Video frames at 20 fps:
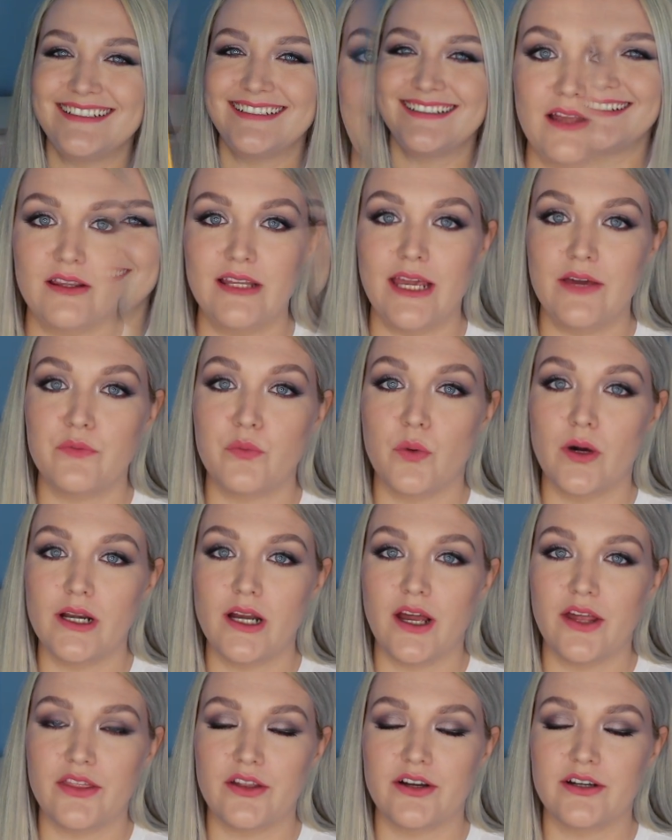I only have one
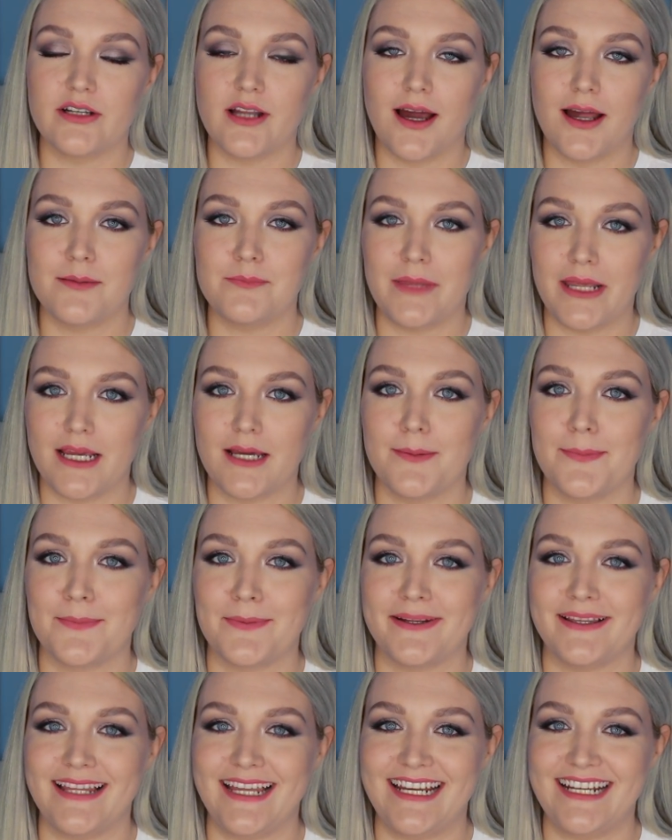other non-makeup
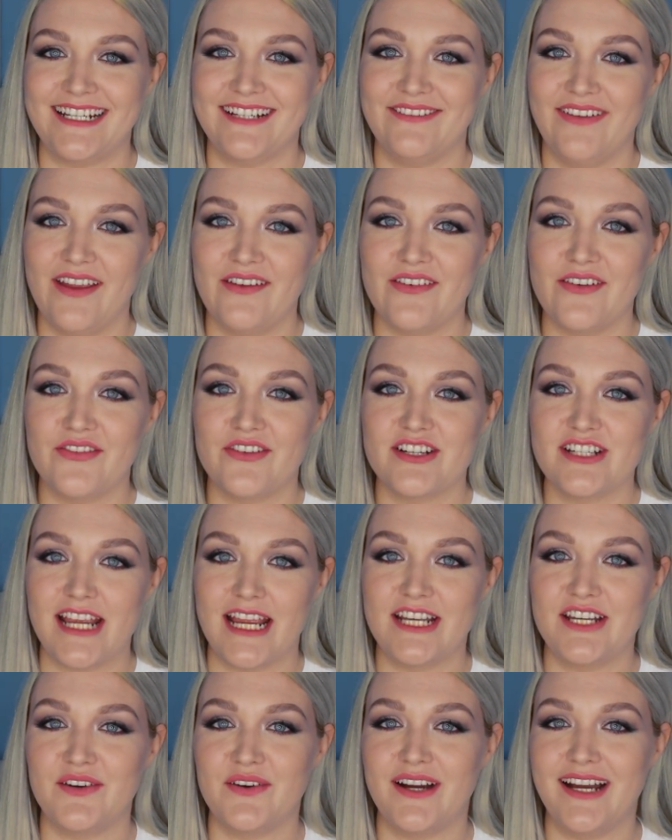related favorite for
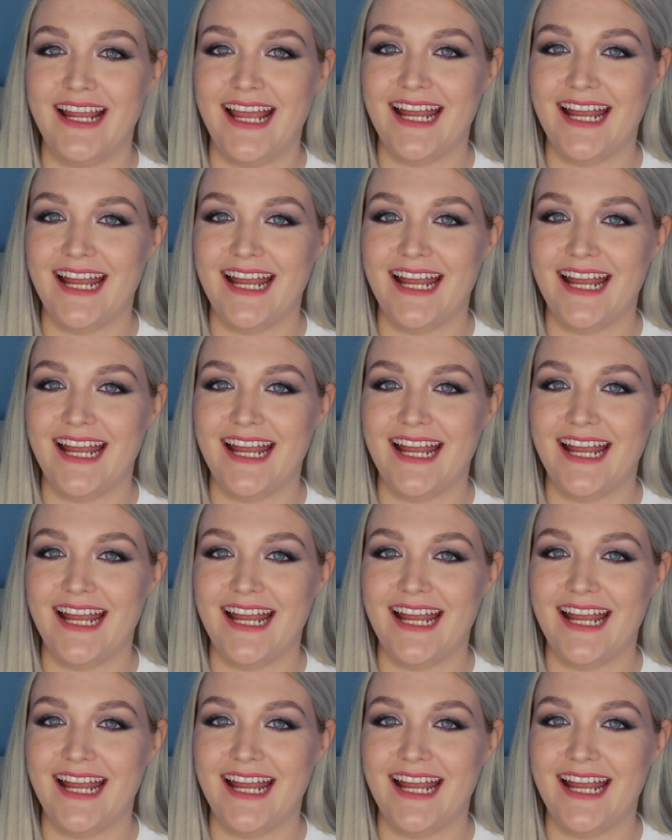January,